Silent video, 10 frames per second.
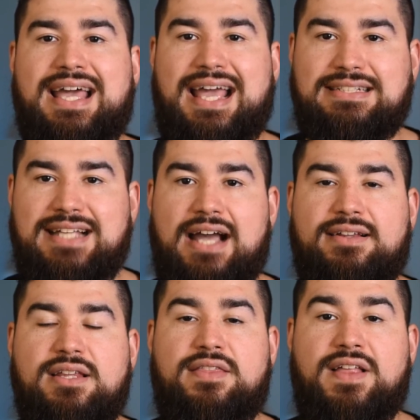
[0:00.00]

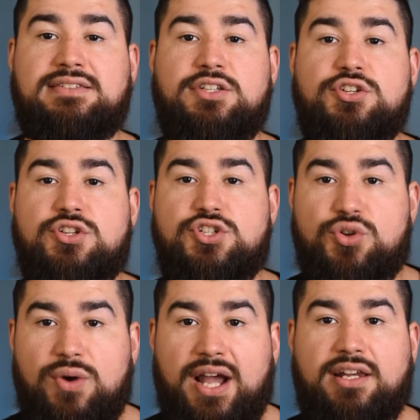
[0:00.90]
exactly the things that you should
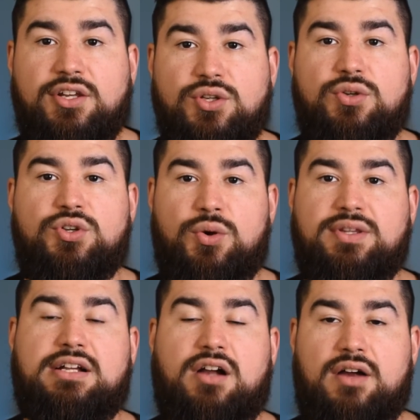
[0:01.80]
try to do
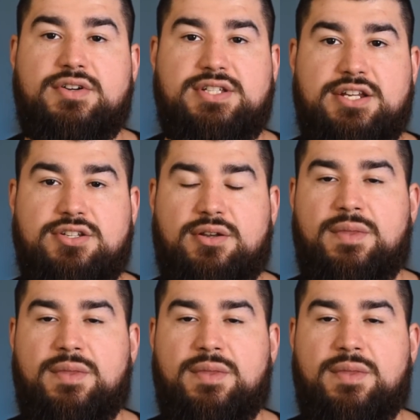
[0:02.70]
during that conversation.